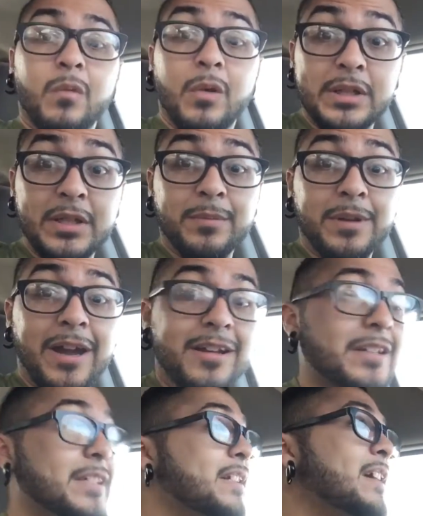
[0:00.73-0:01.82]
What's up,
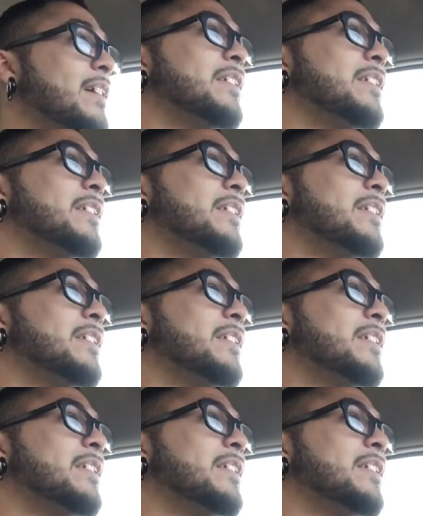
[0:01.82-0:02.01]
guys?